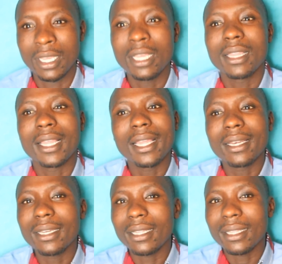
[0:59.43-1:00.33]

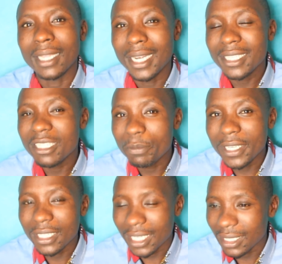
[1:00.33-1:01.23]
Then the next
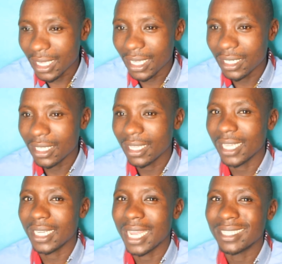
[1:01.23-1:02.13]
minute he said
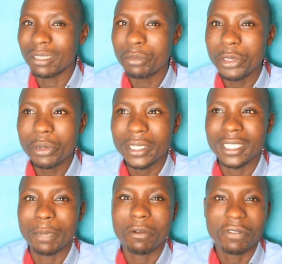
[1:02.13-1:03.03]
that Azimio is
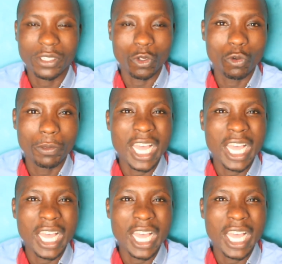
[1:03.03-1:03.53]
a amorphous group that